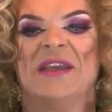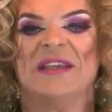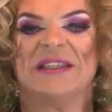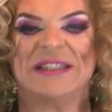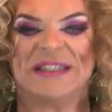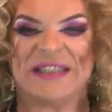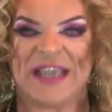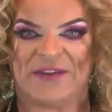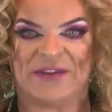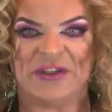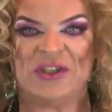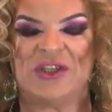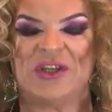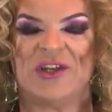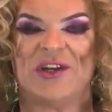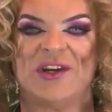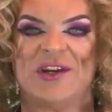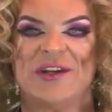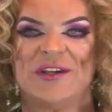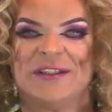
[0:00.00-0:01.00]
seven
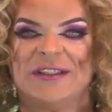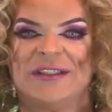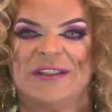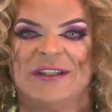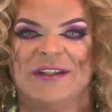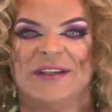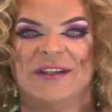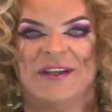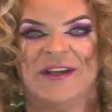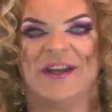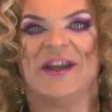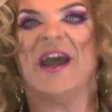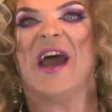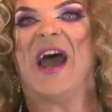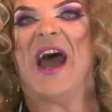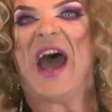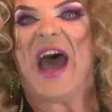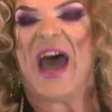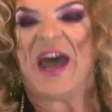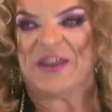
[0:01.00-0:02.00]
chairs,
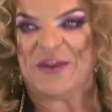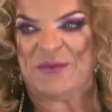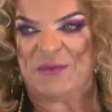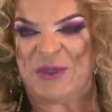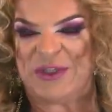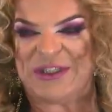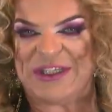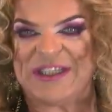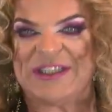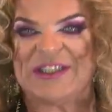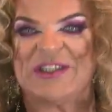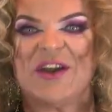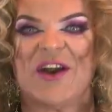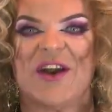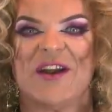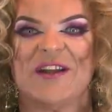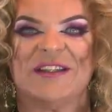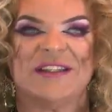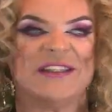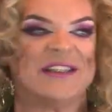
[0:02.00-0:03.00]
and the music
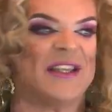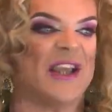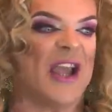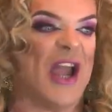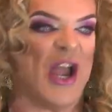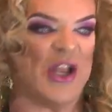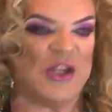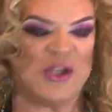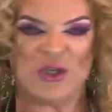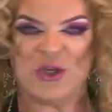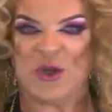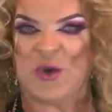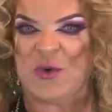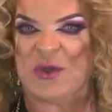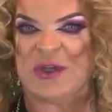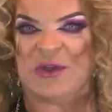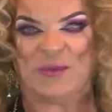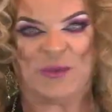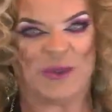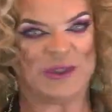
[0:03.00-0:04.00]
starts and you know
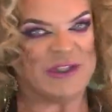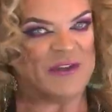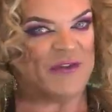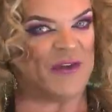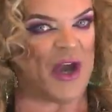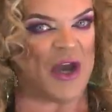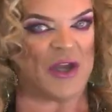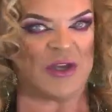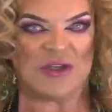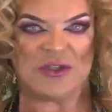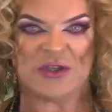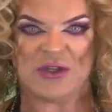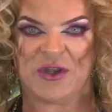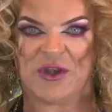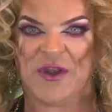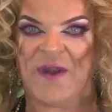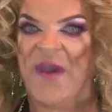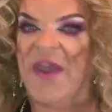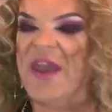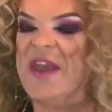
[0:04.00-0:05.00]
what you've got to
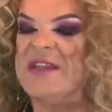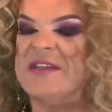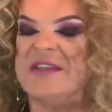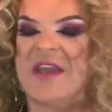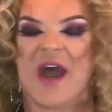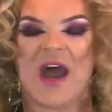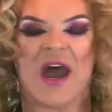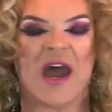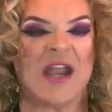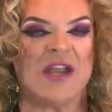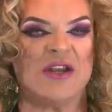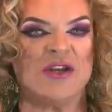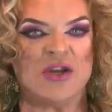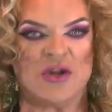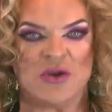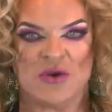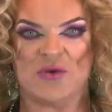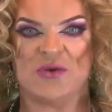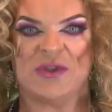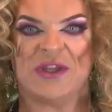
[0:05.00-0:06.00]
do. Now I
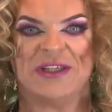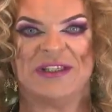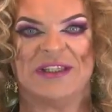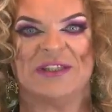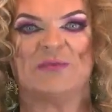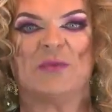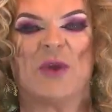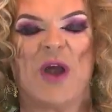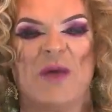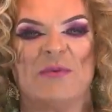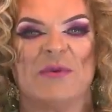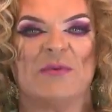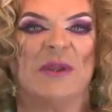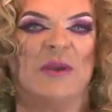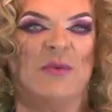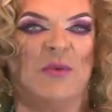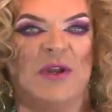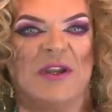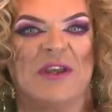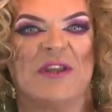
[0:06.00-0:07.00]
know this is
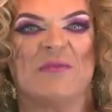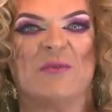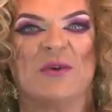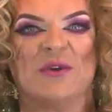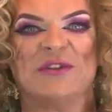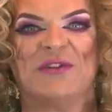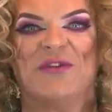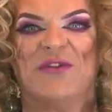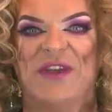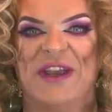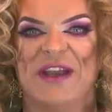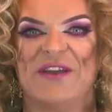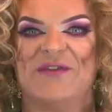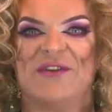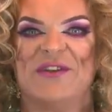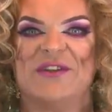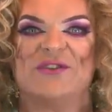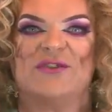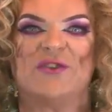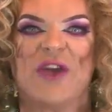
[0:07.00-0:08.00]
probably one of the most
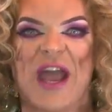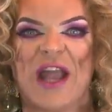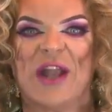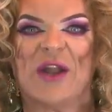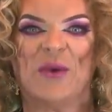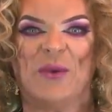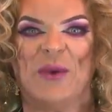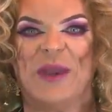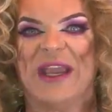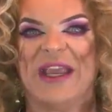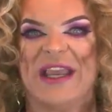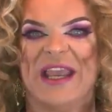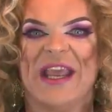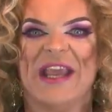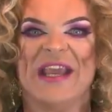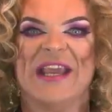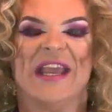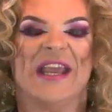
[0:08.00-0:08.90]
favourite drag queen